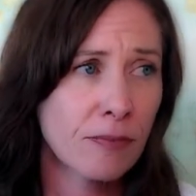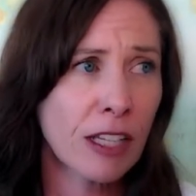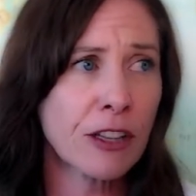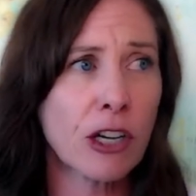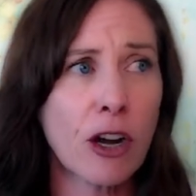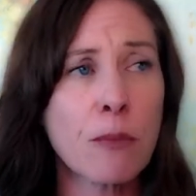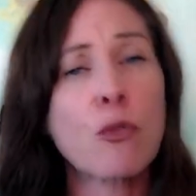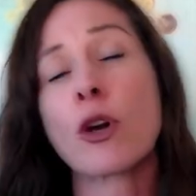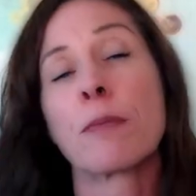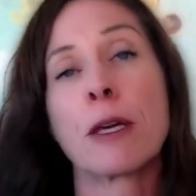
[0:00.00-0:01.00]
There are
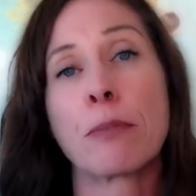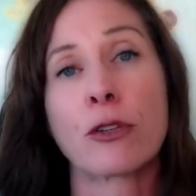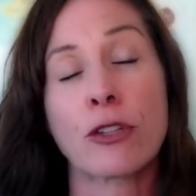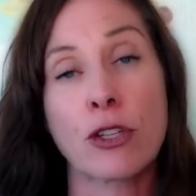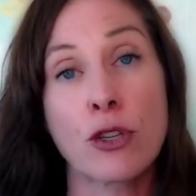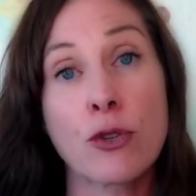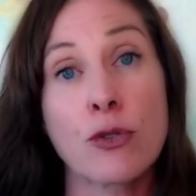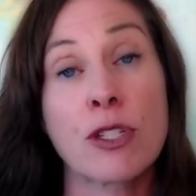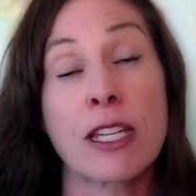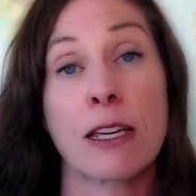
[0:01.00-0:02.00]
more people
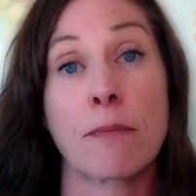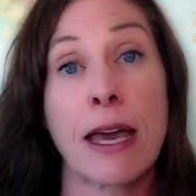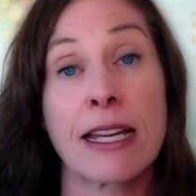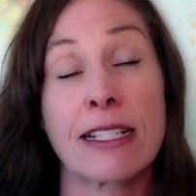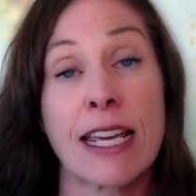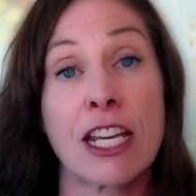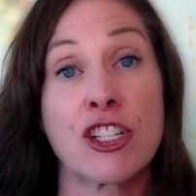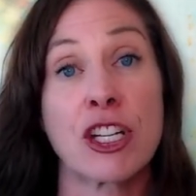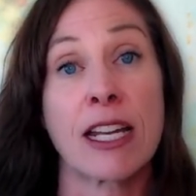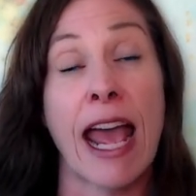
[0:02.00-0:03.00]
using
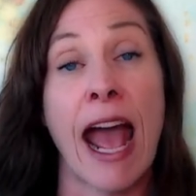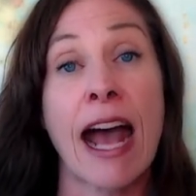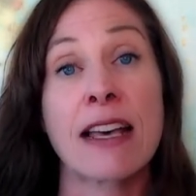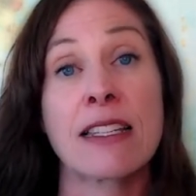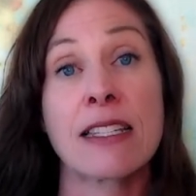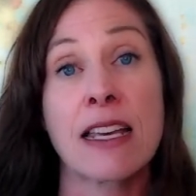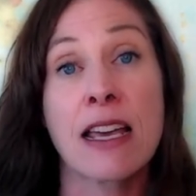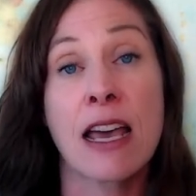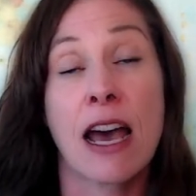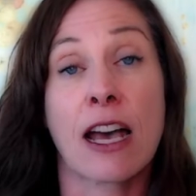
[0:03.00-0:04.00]
meditation as
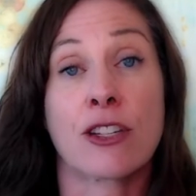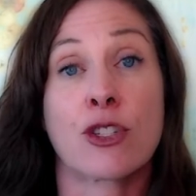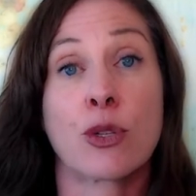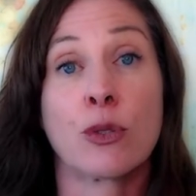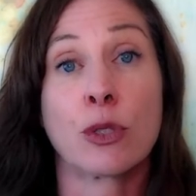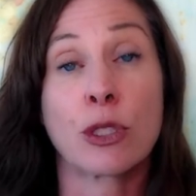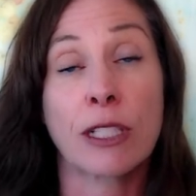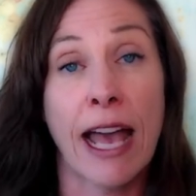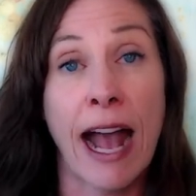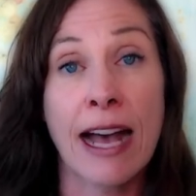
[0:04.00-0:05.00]
a
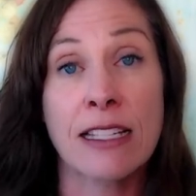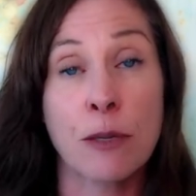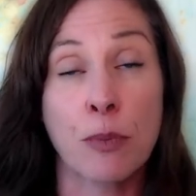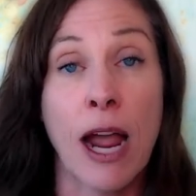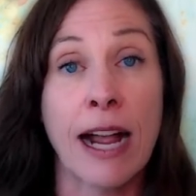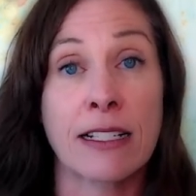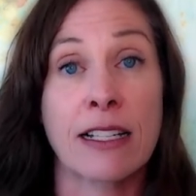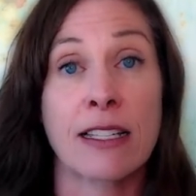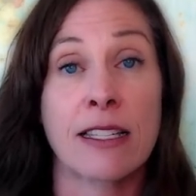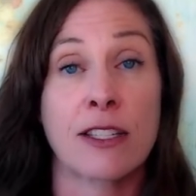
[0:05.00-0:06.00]
tool, as a
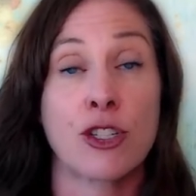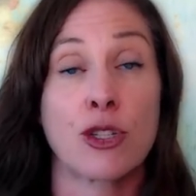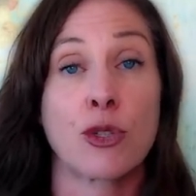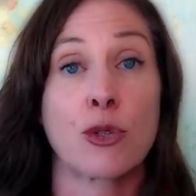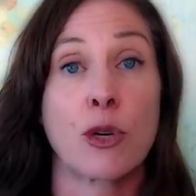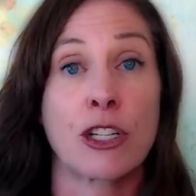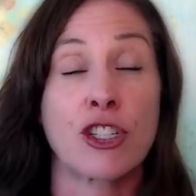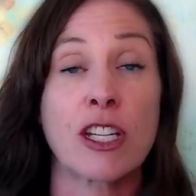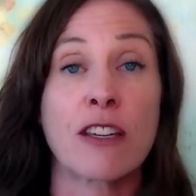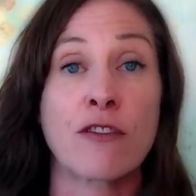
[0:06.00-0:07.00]
practice to
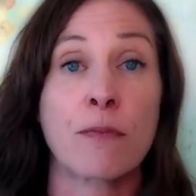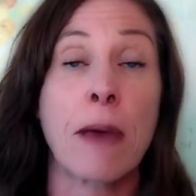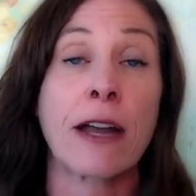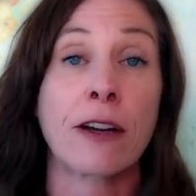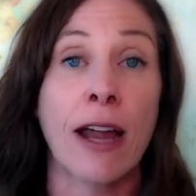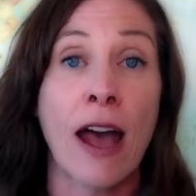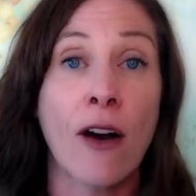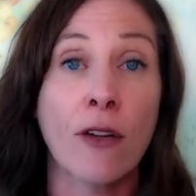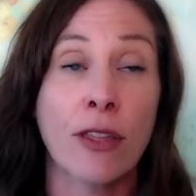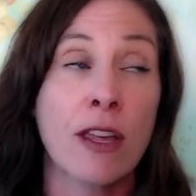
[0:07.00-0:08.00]
achieve better
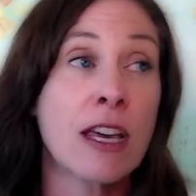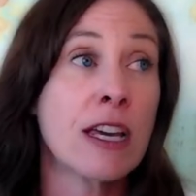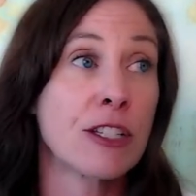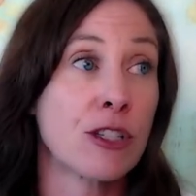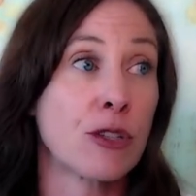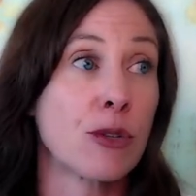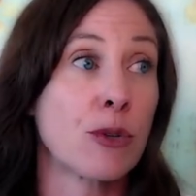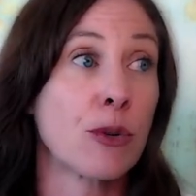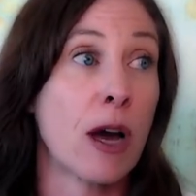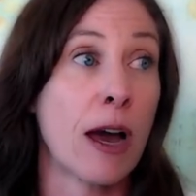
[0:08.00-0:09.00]
health,
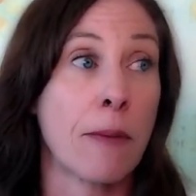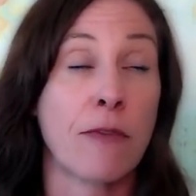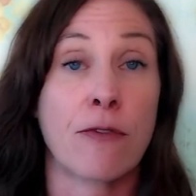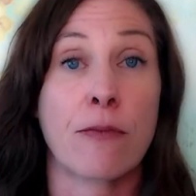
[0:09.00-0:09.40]
to, um,